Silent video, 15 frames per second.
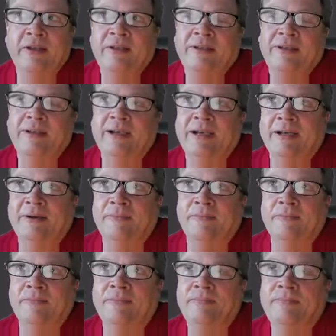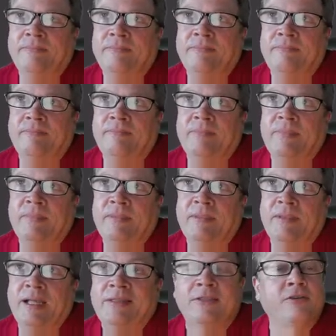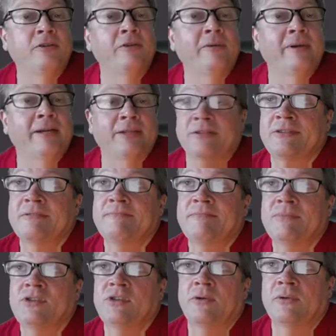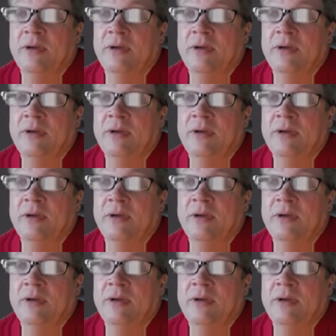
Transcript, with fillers: um, at the two ends. So